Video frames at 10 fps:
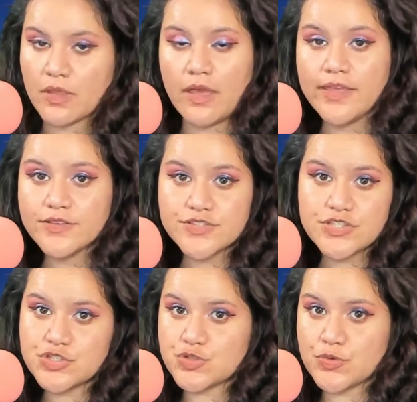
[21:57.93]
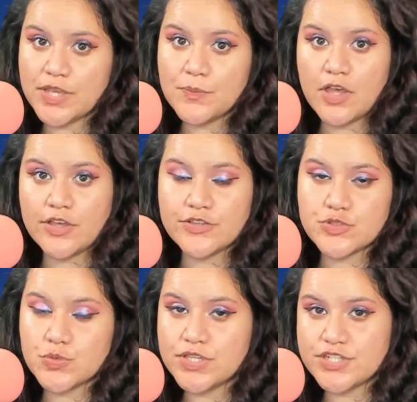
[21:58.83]
I also stream on
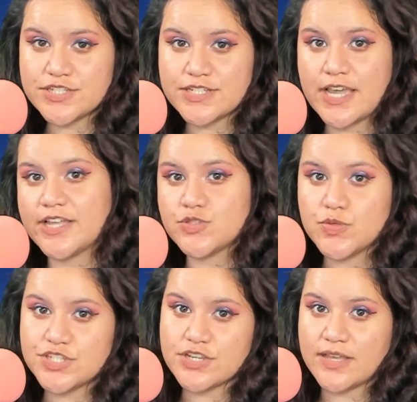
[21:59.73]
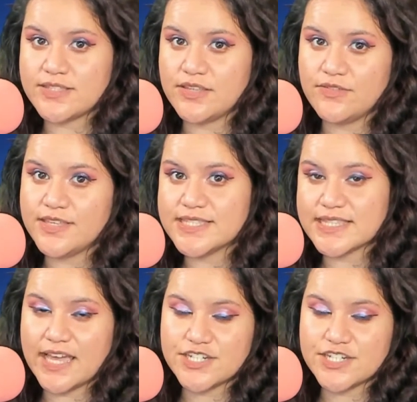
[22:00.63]
Twitch at twitch.tv slash